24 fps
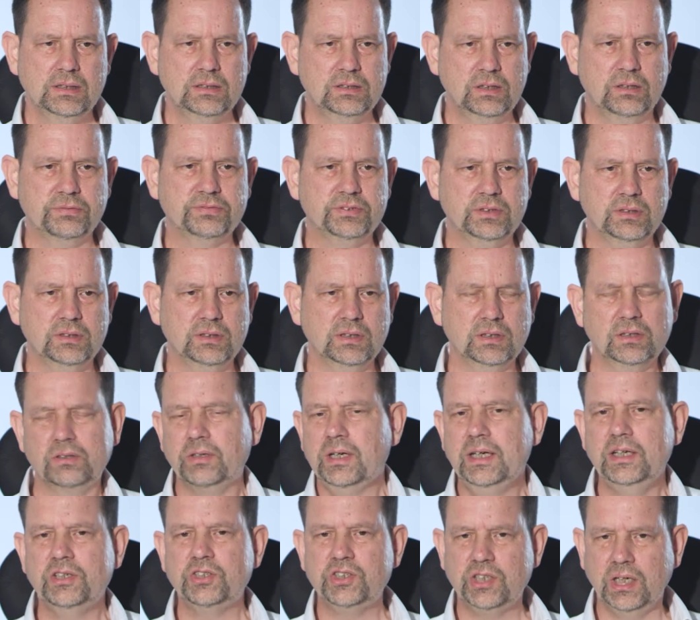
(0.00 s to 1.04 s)
There's often a
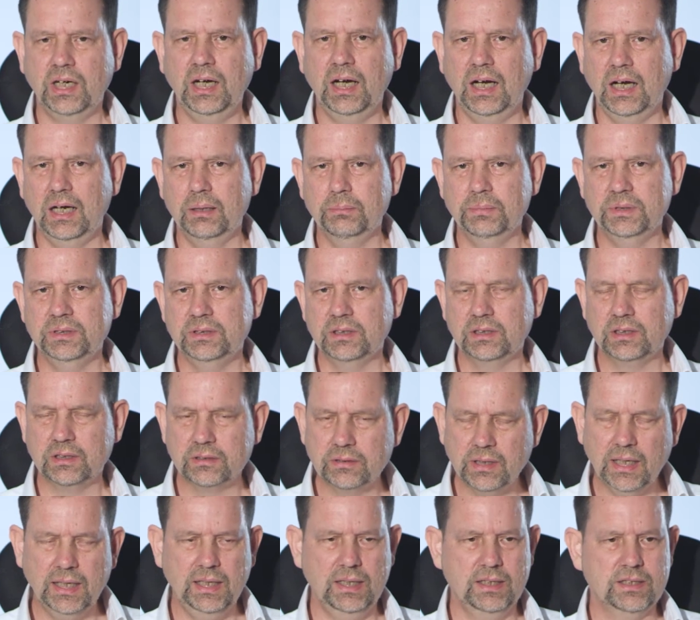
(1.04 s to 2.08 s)
great charm and a
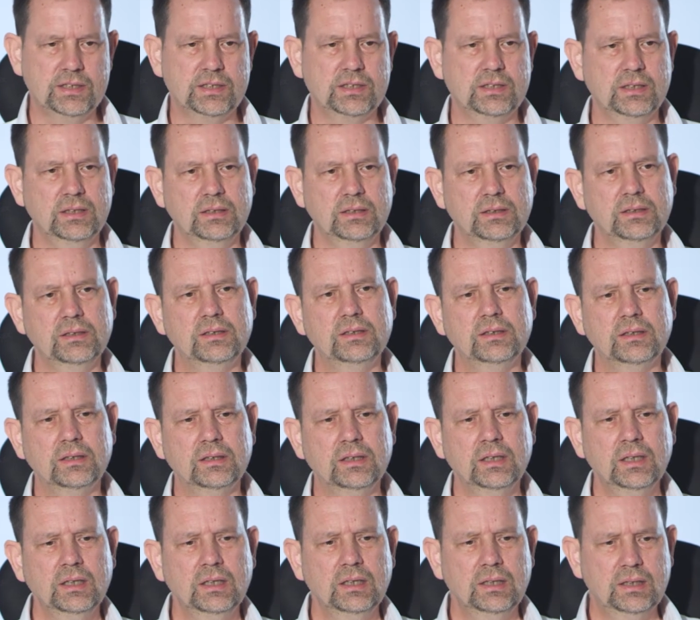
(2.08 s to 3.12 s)
grace and
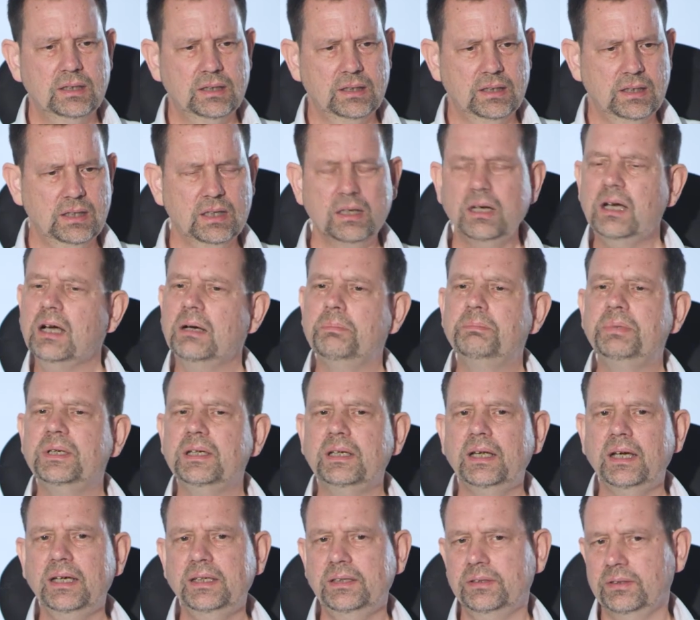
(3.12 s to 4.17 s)
a
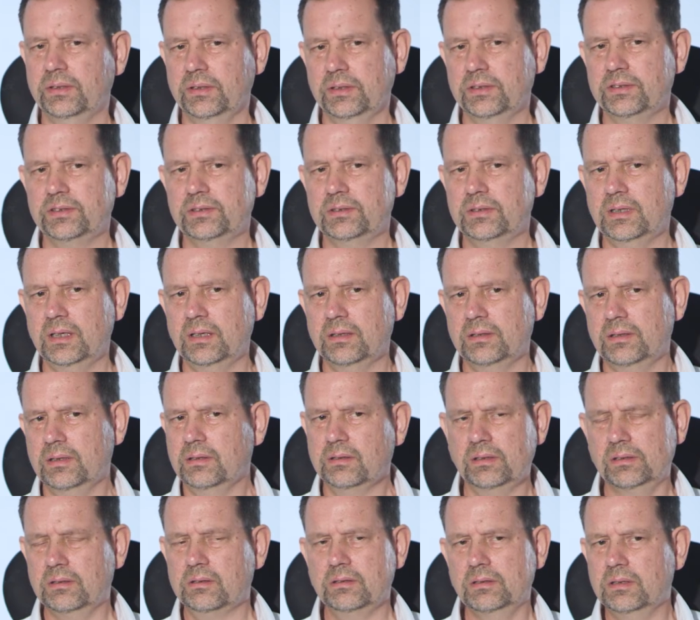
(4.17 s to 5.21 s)
politeness. They're
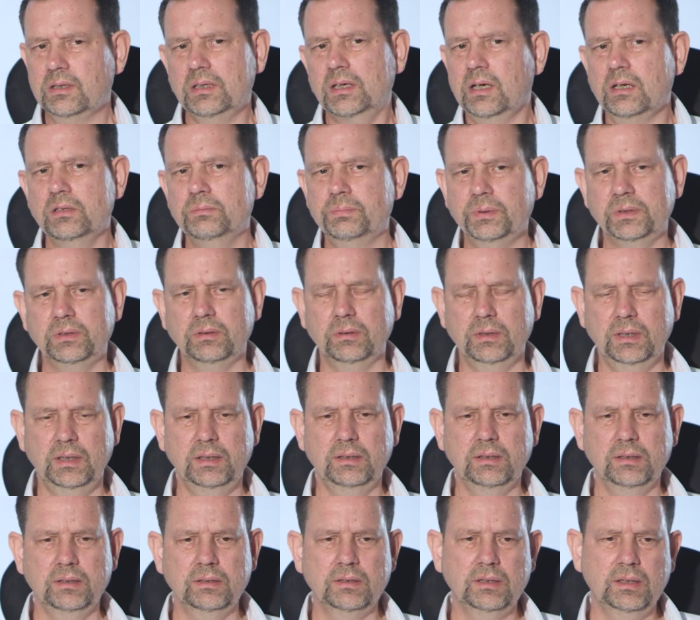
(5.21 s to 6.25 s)
the
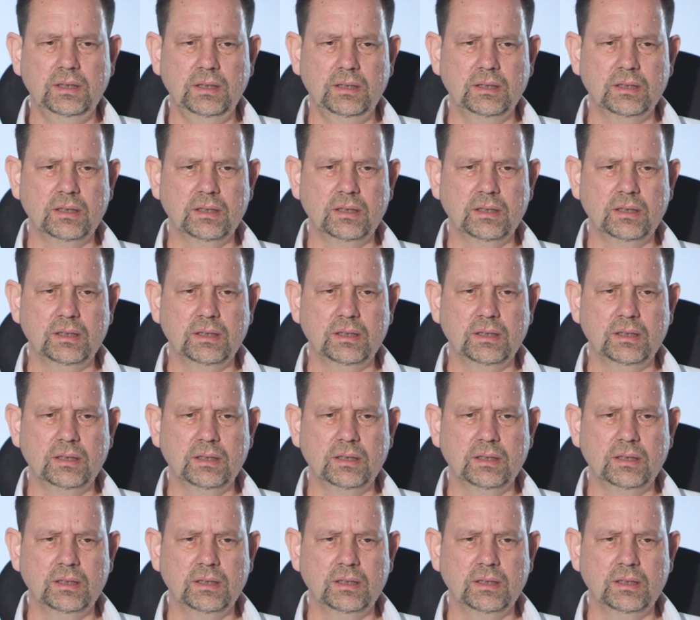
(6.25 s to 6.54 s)
go-between and